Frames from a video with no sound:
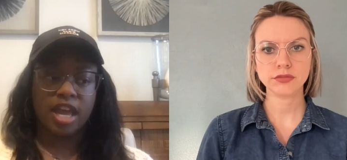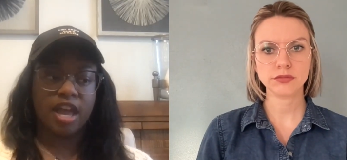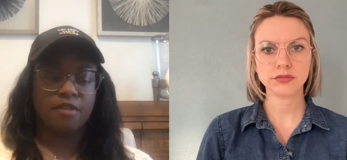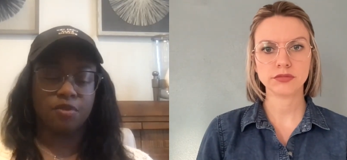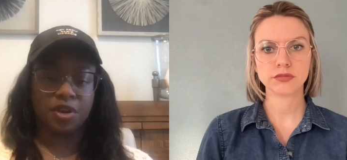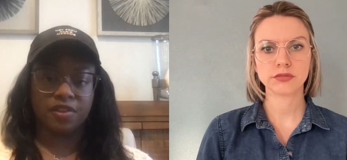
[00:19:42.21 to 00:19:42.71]

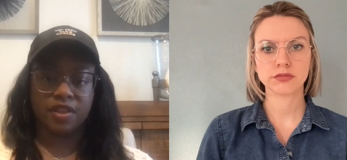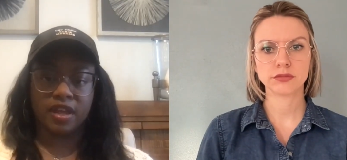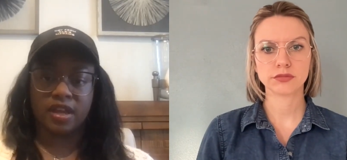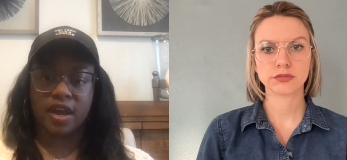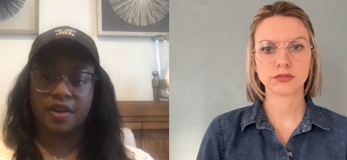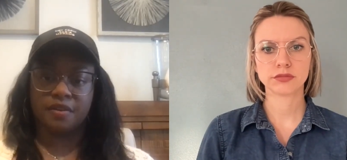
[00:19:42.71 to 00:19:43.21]

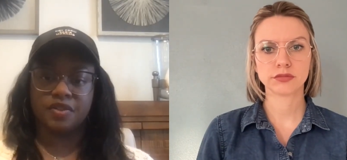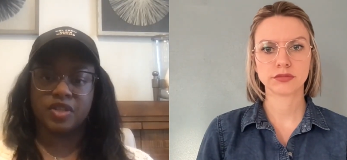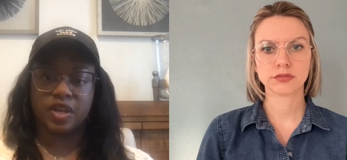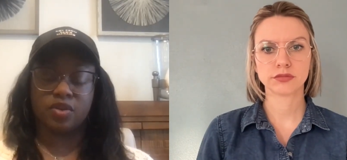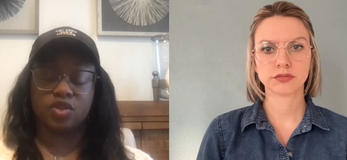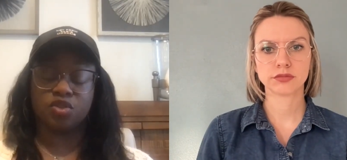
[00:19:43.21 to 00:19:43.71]
Speaker 1: everything kind of
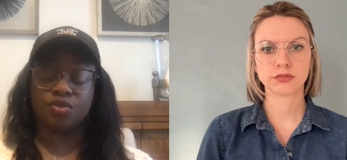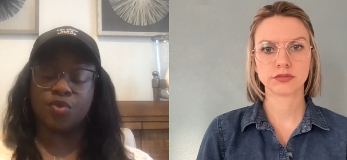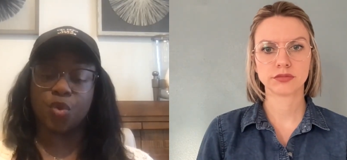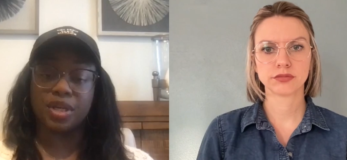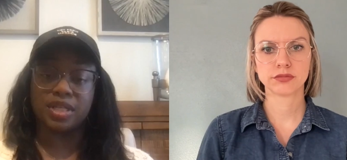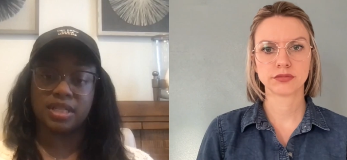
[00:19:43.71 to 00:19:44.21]
settles your
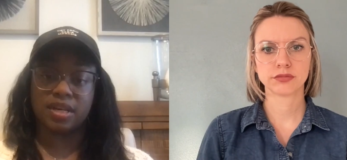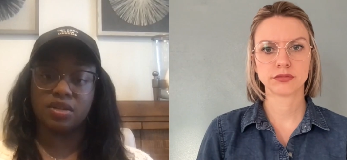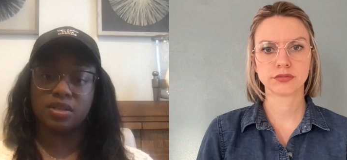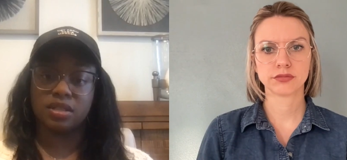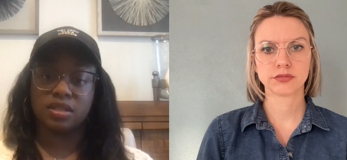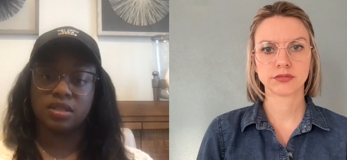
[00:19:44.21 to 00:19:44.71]
voice
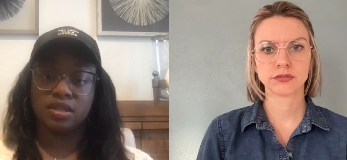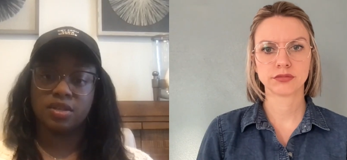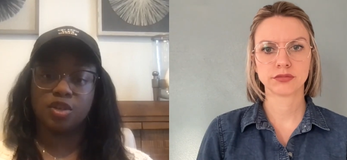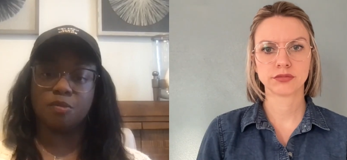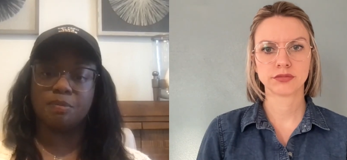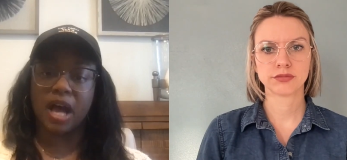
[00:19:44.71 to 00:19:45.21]
settles
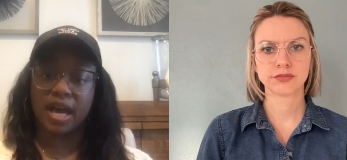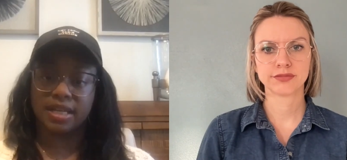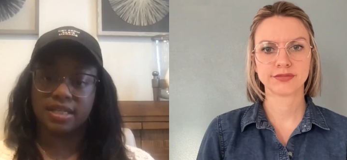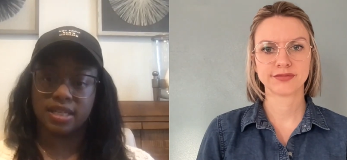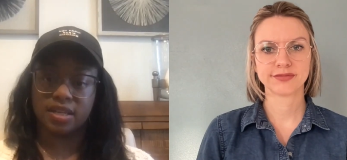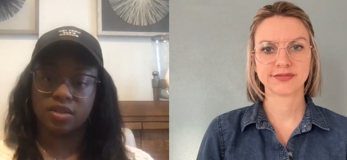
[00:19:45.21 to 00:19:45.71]
your
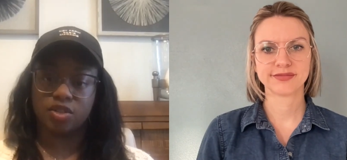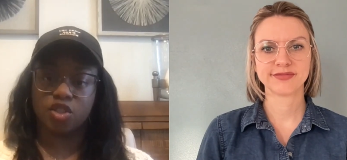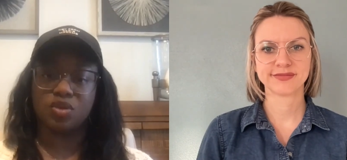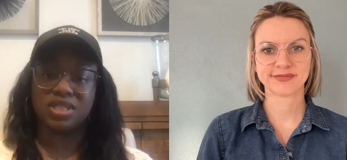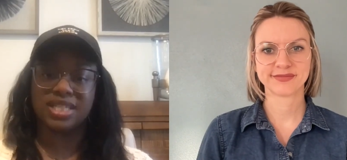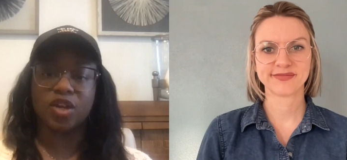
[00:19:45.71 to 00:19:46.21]
body settles
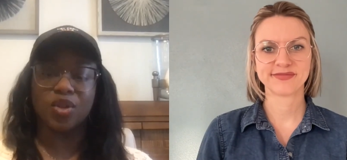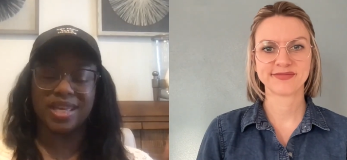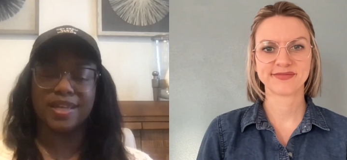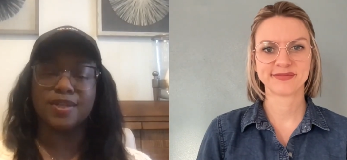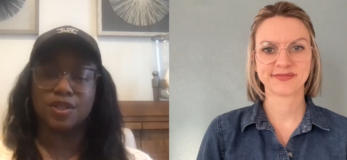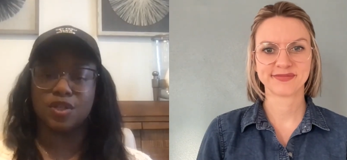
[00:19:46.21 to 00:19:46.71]
you settle
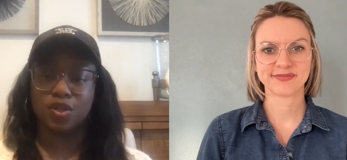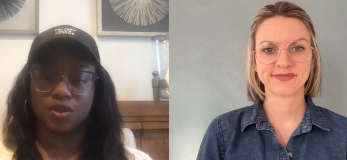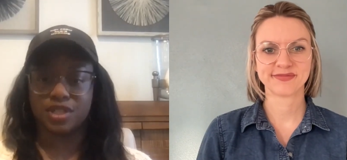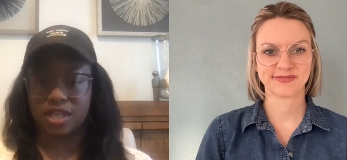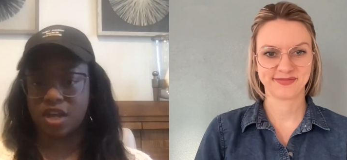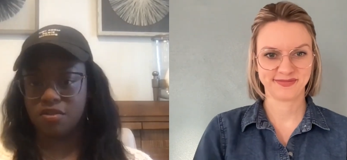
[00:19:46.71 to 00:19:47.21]
into
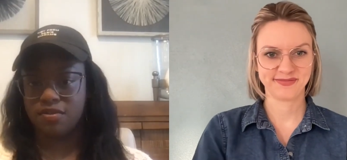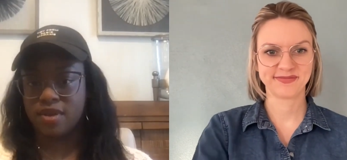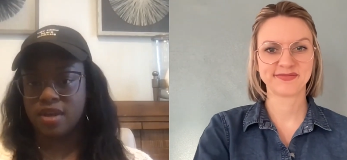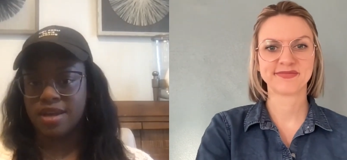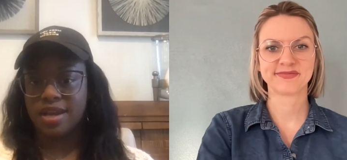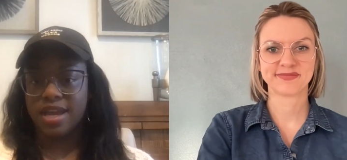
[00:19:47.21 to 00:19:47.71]
yourself
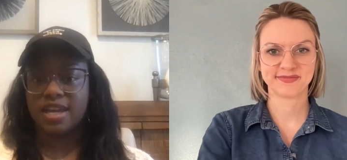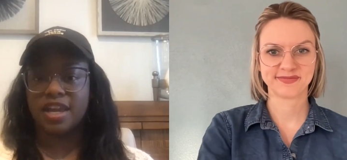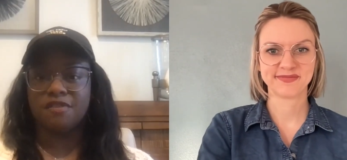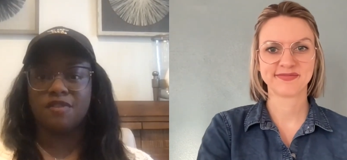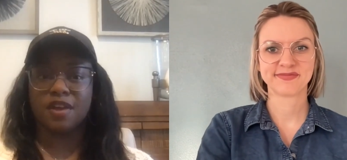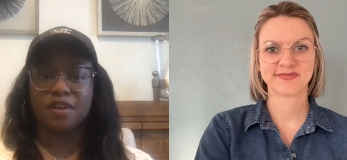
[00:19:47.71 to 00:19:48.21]
and
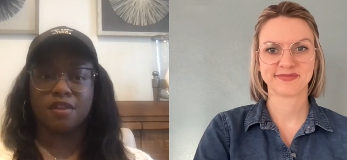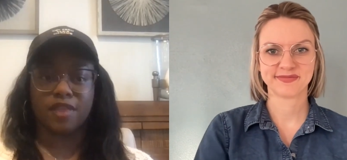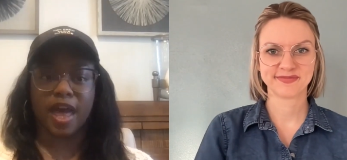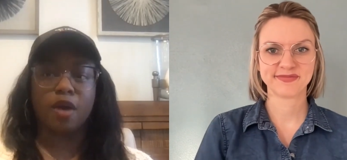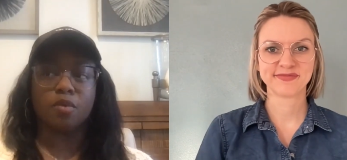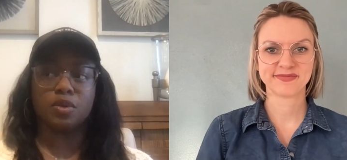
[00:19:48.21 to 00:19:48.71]
i think
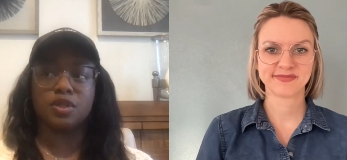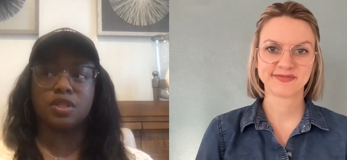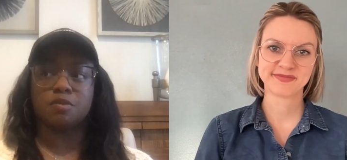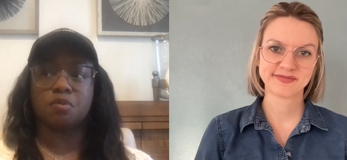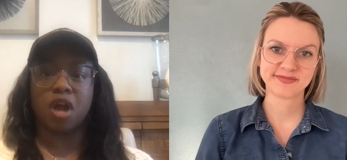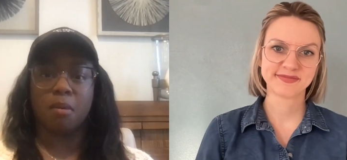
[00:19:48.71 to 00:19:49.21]
that
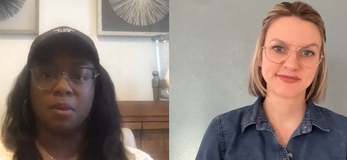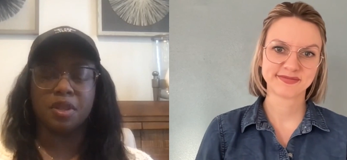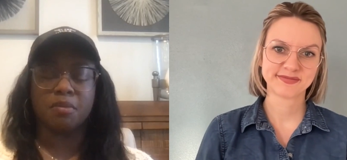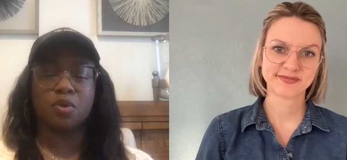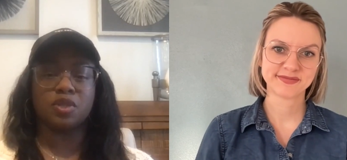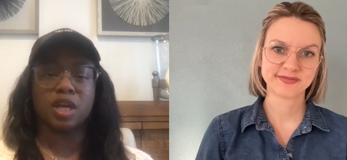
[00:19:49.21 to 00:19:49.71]
was probably
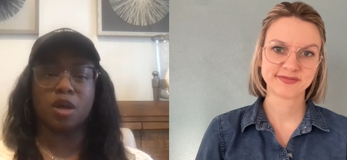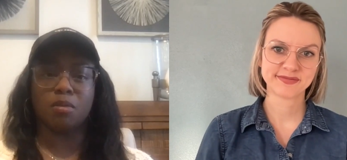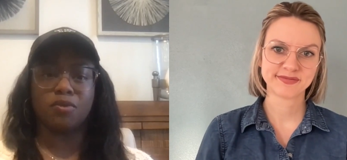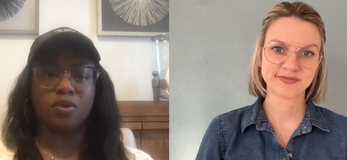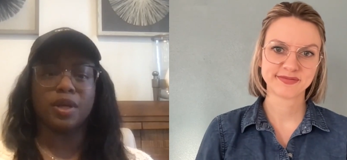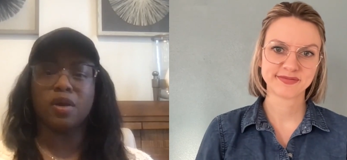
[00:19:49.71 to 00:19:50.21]
the most
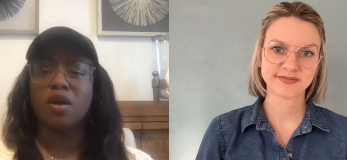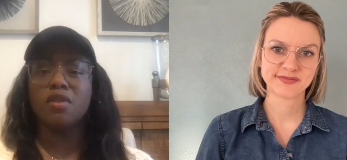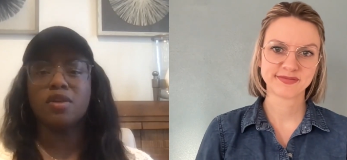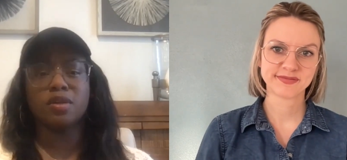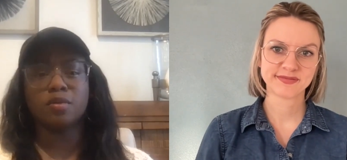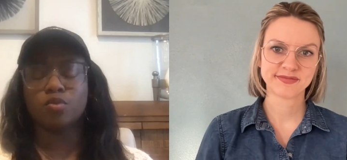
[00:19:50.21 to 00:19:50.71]
helpful like all
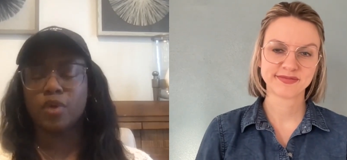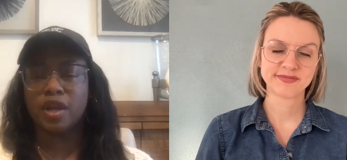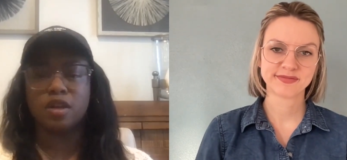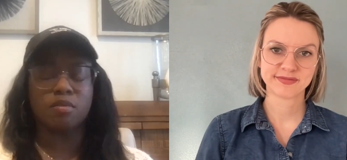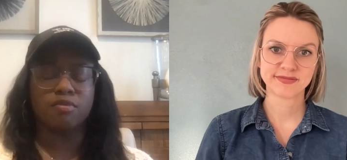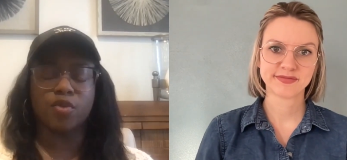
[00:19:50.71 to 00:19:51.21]
the
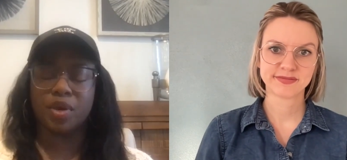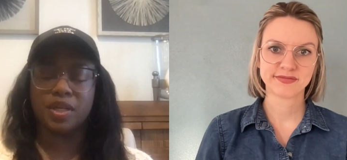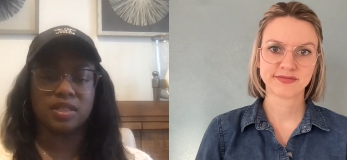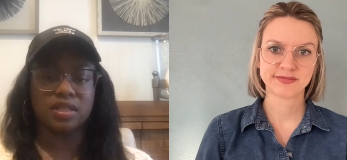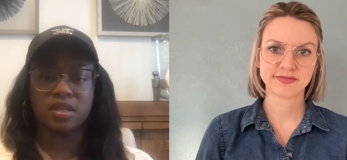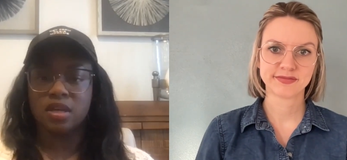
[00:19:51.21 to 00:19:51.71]
random
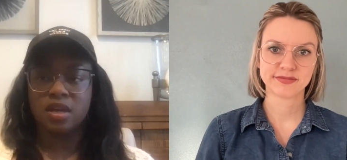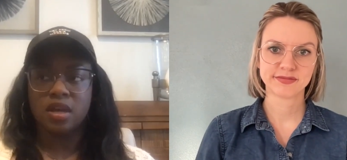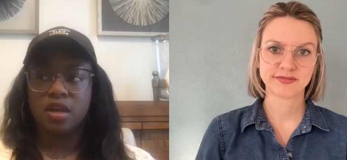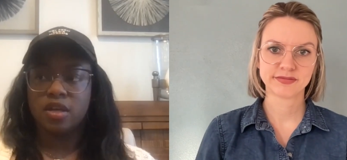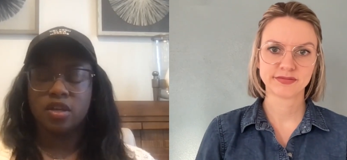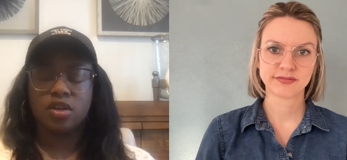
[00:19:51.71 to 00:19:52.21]
voice
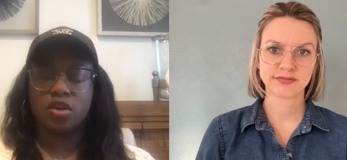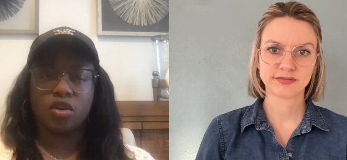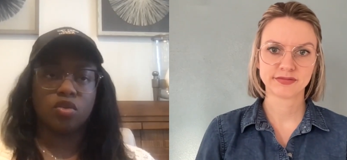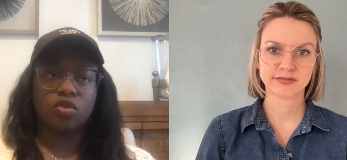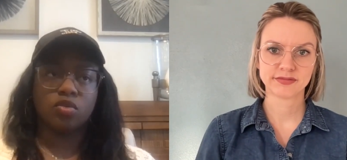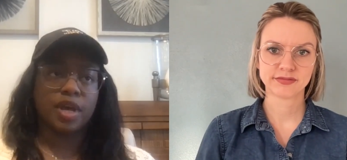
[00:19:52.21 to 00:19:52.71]
you
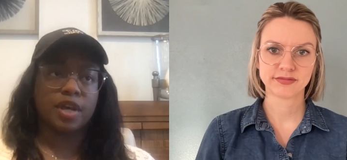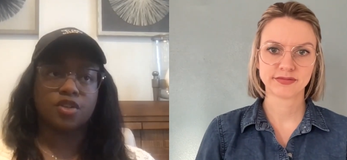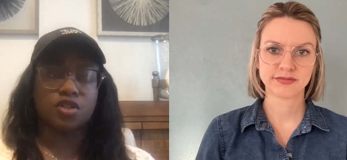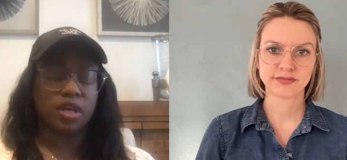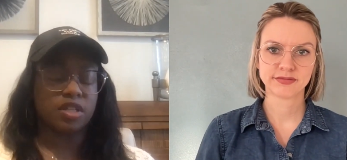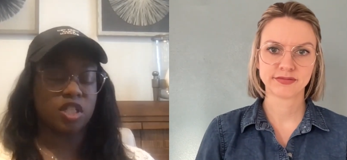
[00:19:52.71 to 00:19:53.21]
know
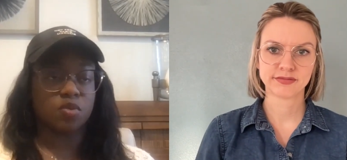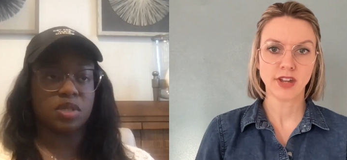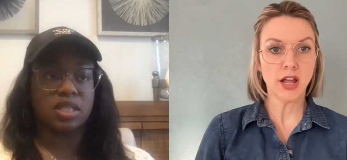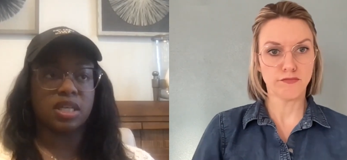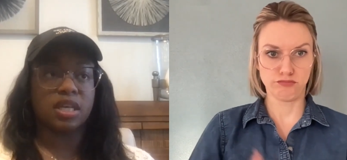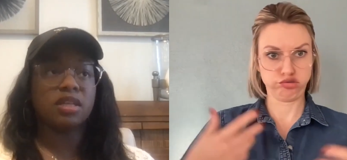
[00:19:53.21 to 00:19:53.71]
exercises
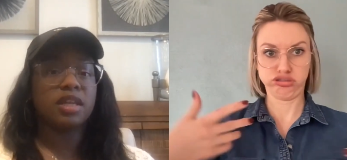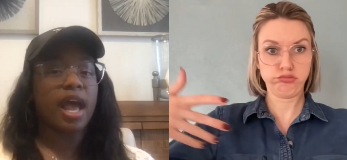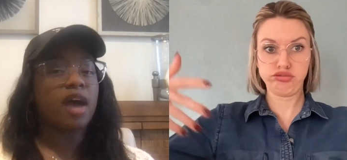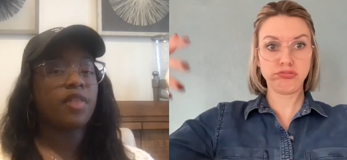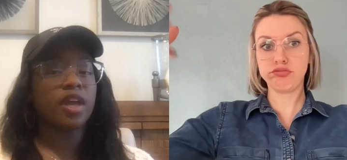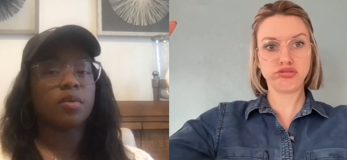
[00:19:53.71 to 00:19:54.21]
we did
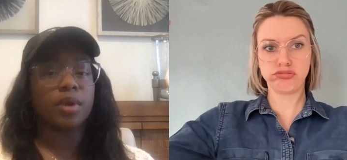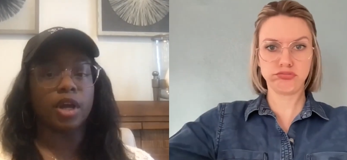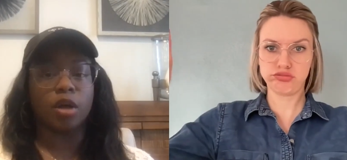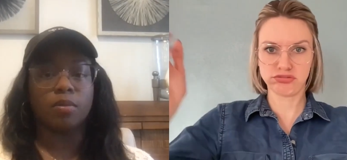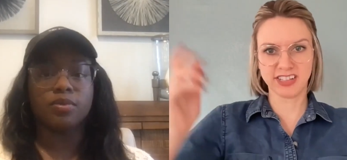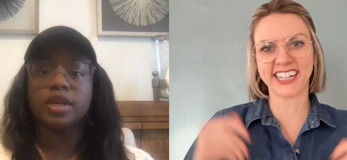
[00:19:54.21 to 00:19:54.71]
yeah they were